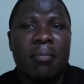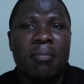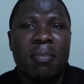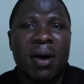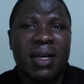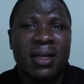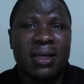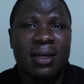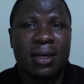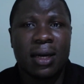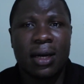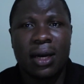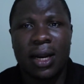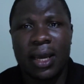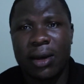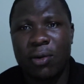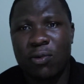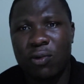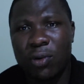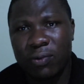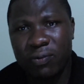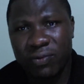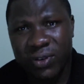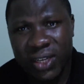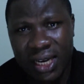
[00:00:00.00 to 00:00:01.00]
but like
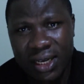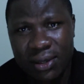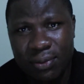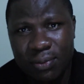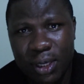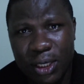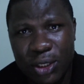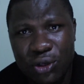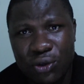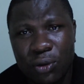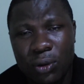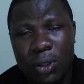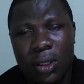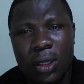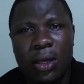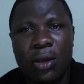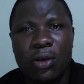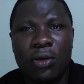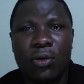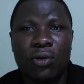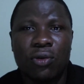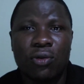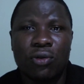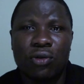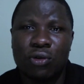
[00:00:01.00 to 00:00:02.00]
we've just mentioned,
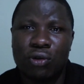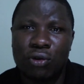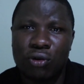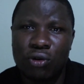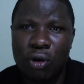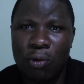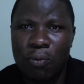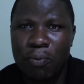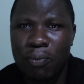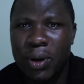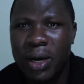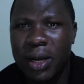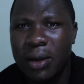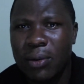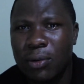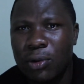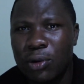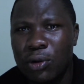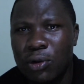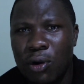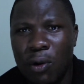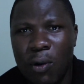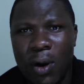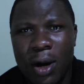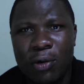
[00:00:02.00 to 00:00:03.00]
you don't
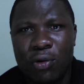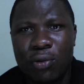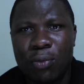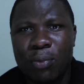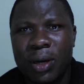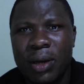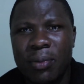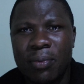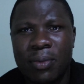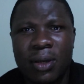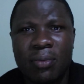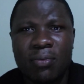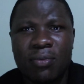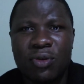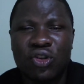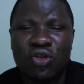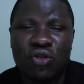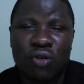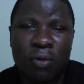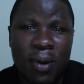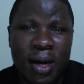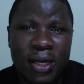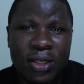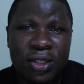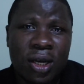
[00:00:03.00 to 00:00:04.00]
want to blame him
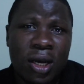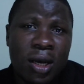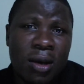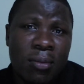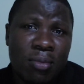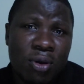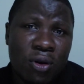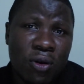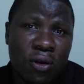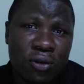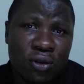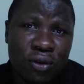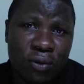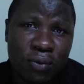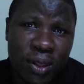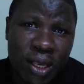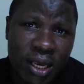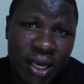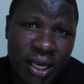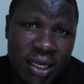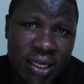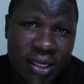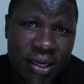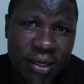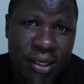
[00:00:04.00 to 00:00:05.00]
so much because of
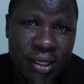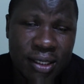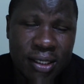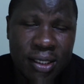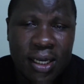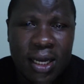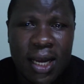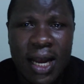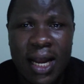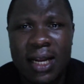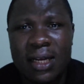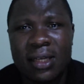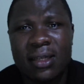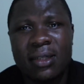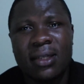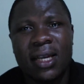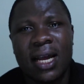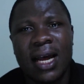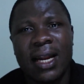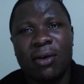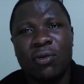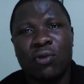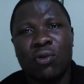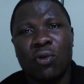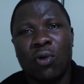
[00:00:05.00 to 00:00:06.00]
the injuries he has
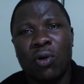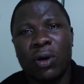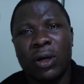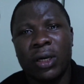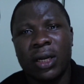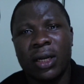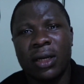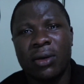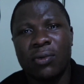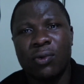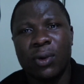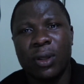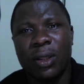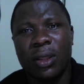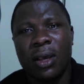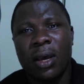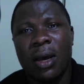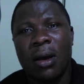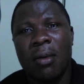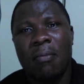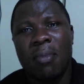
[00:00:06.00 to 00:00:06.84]
had to contend with.